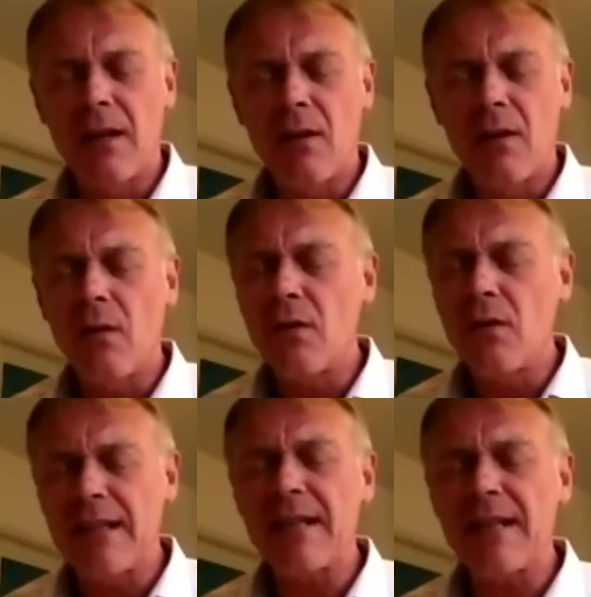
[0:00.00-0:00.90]
Oh,
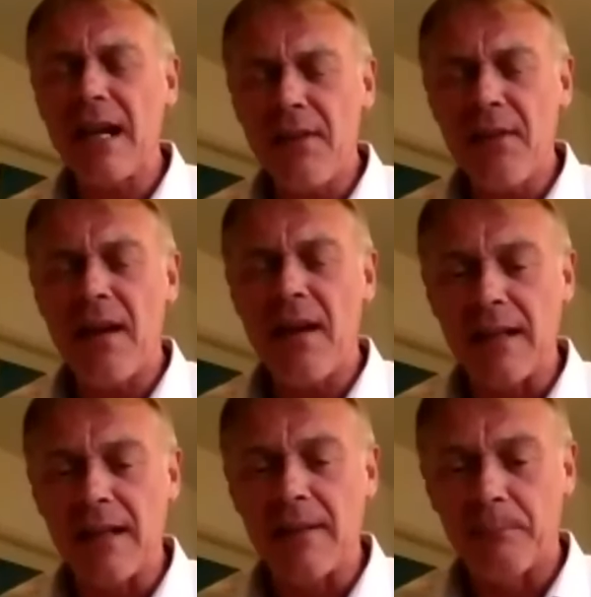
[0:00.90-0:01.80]
Jesus, I thank
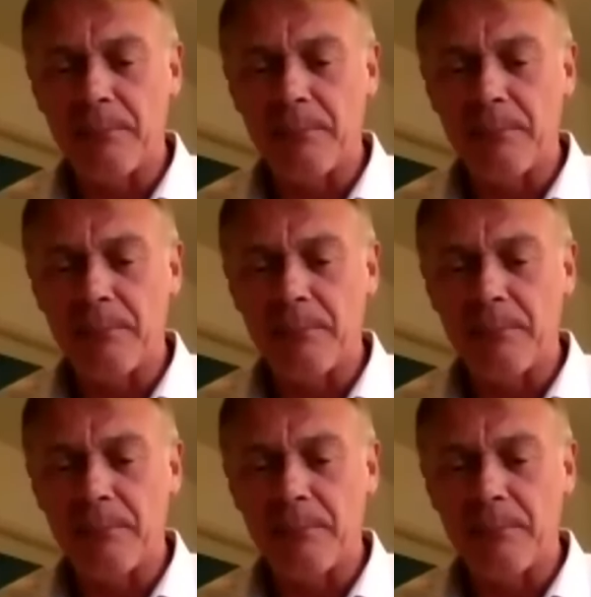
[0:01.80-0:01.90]
you.